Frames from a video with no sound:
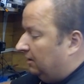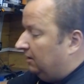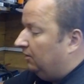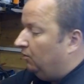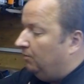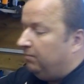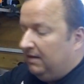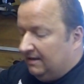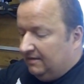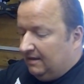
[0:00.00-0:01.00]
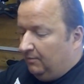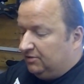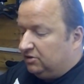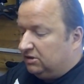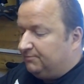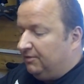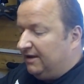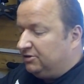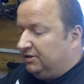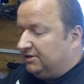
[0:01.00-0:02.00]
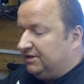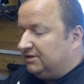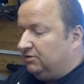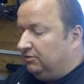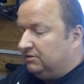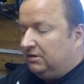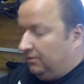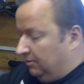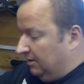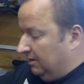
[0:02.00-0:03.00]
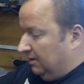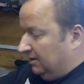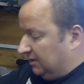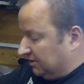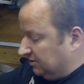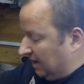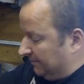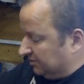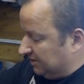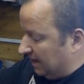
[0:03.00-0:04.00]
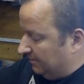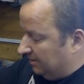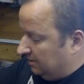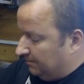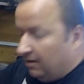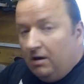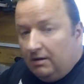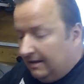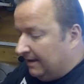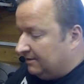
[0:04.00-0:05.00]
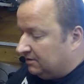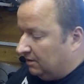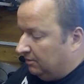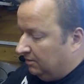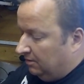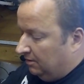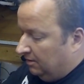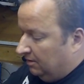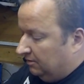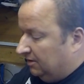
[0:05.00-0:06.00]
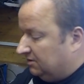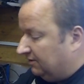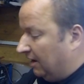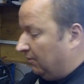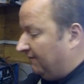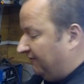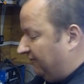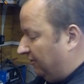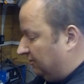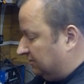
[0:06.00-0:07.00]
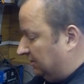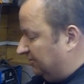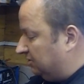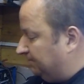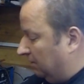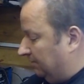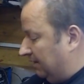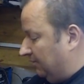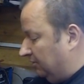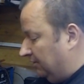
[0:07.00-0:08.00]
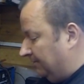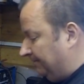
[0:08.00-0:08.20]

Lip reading: little plate there which the spring actually sits on, so it doesn't damage the aluminium part of the head. So these will go on first, so let me just pop them on,